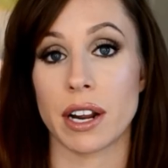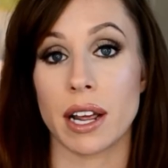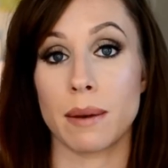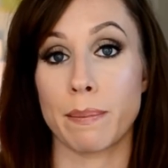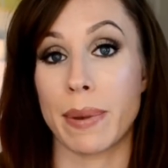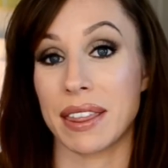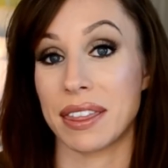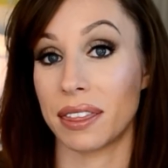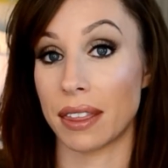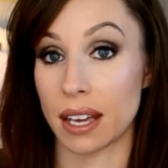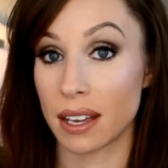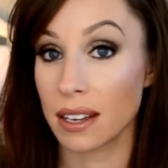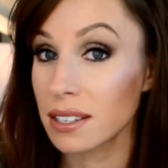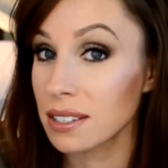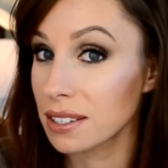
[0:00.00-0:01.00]
it but
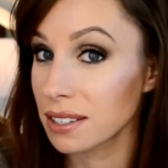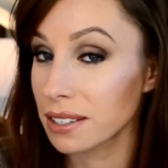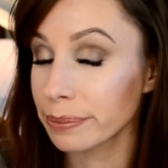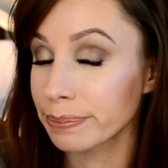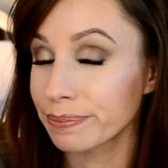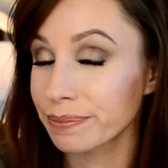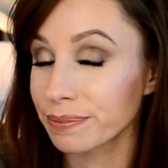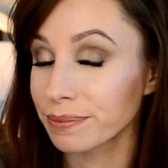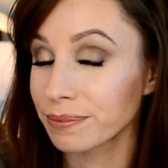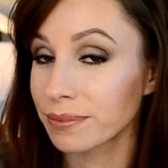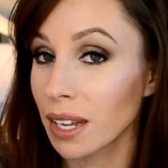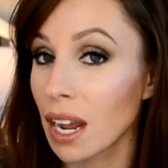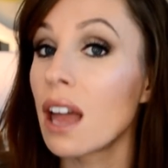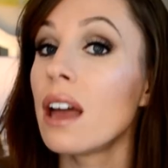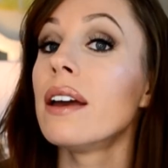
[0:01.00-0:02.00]
this
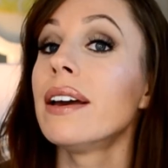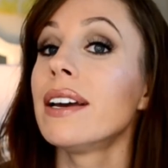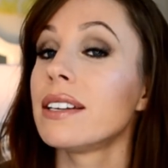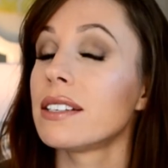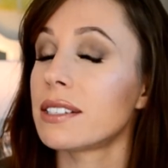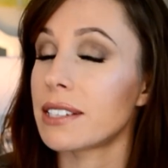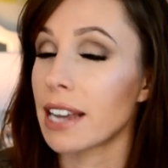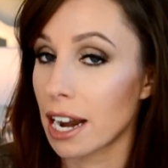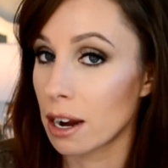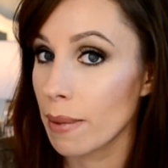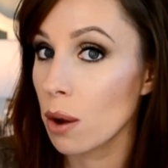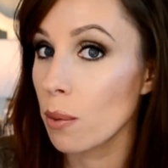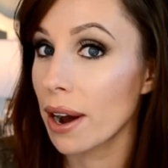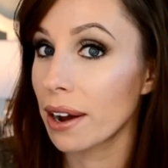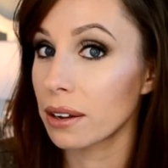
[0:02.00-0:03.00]
stayed in
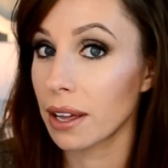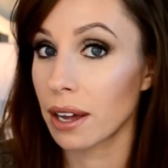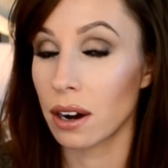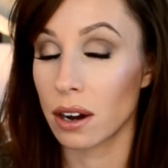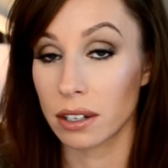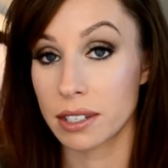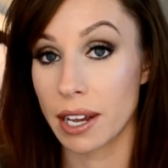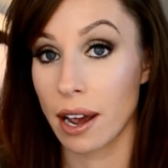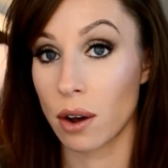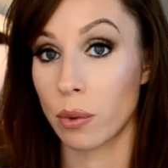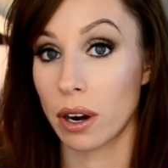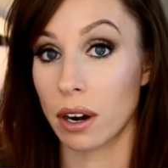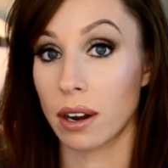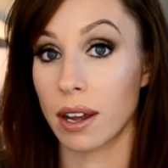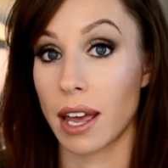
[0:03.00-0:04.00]
my waterline all day at
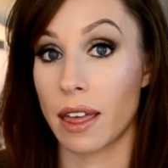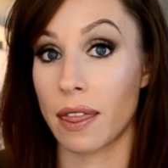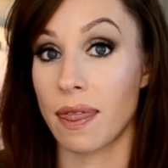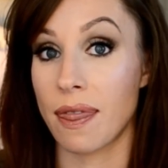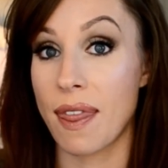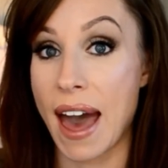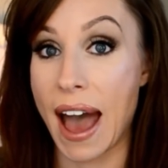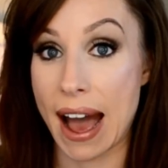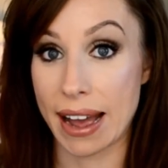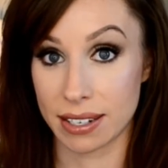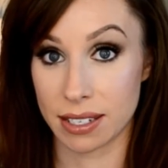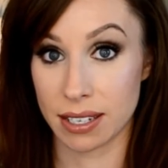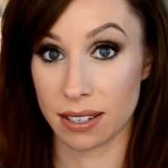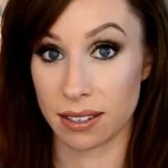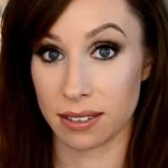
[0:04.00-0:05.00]
work and
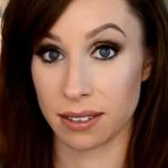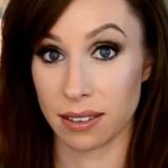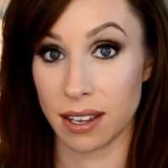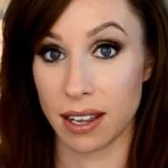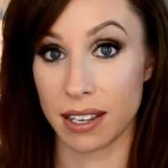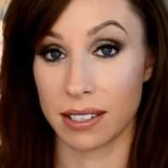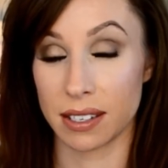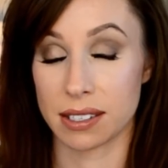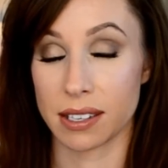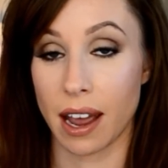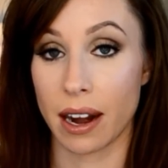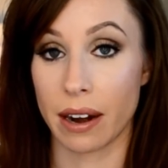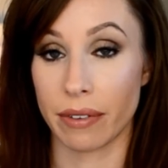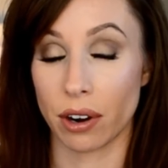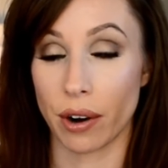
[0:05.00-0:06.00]
that is a
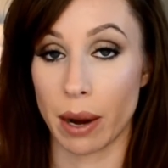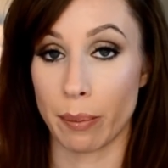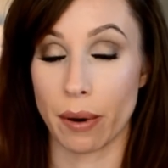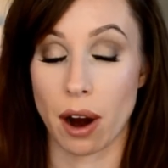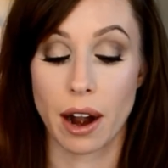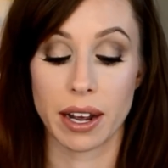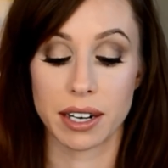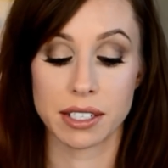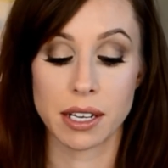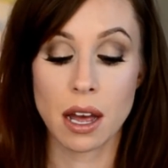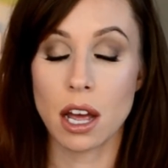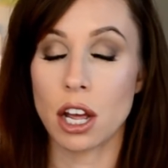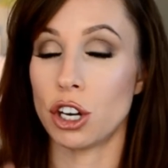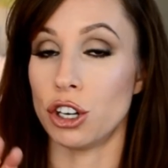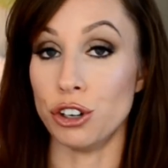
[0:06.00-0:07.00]
sign of a great product.
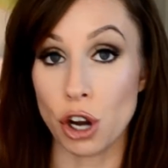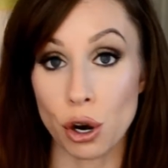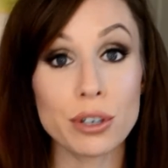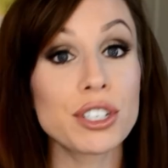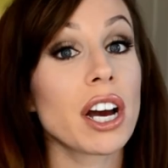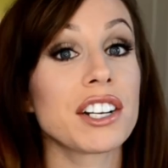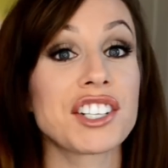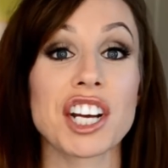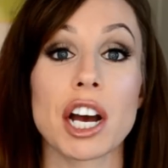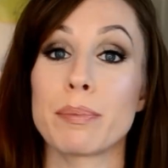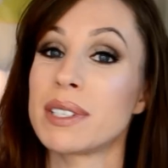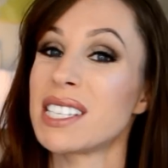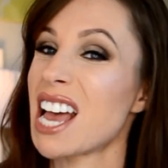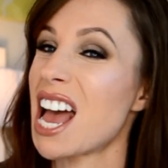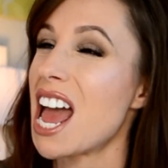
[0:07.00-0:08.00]
No
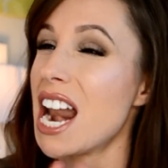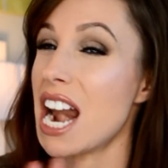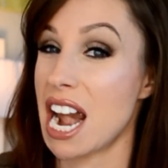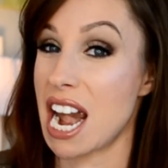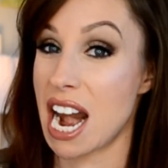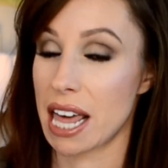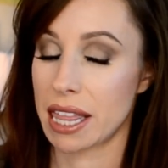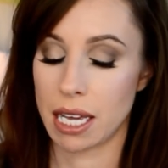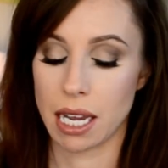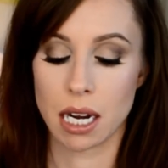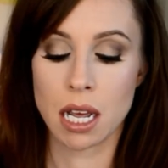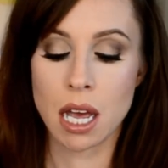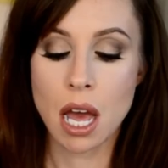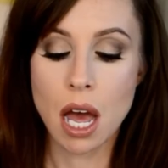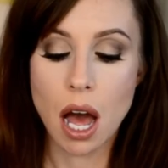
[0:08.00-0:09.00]
touch-ups, nothing.
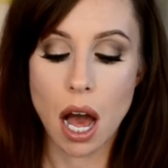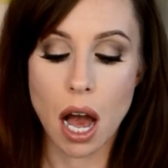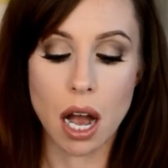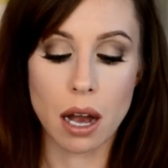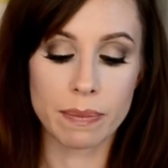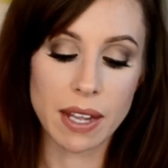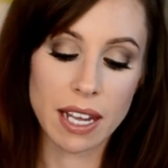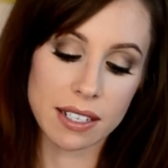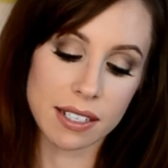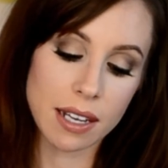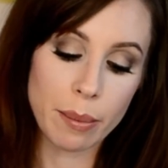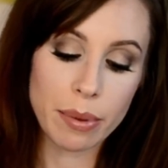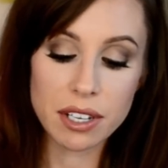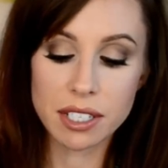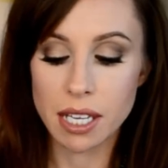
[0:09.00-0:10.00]
Um, it's
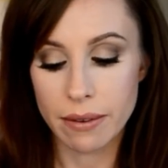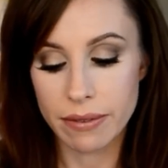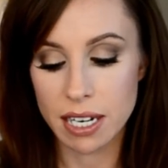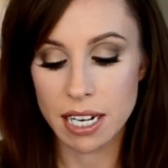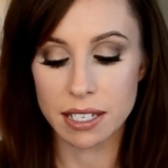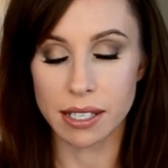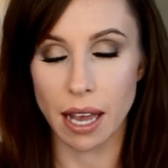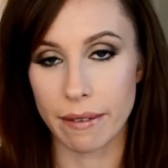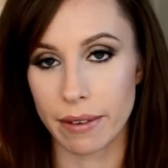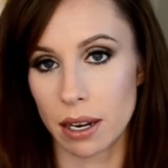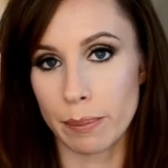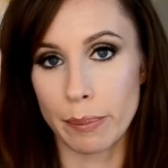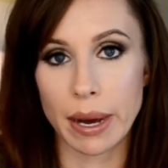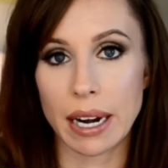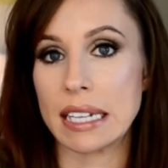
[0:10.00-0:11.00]
number
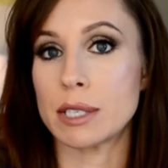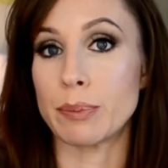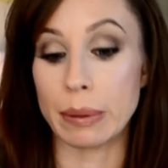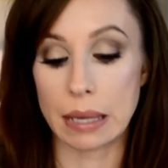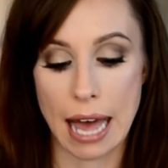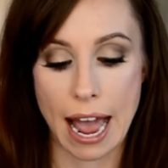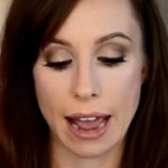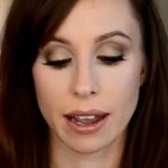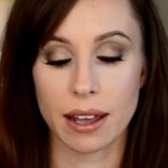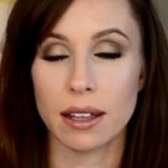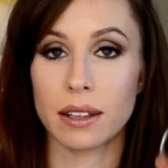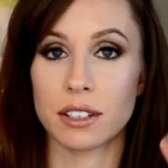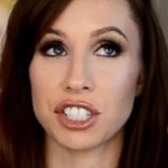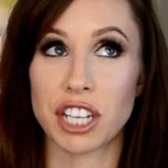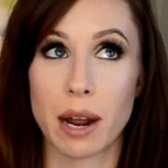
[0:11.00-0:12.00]
77, but it's black,
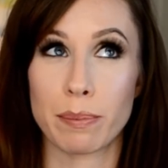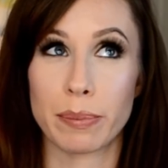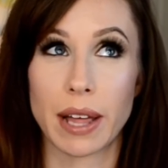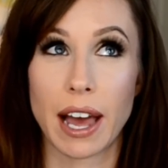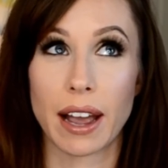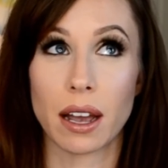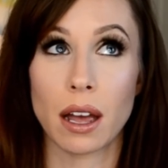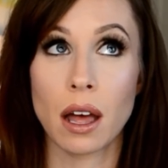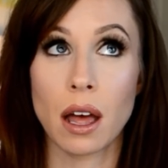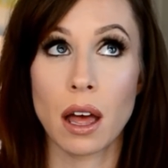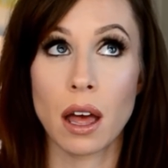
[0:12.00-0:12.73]
jet black.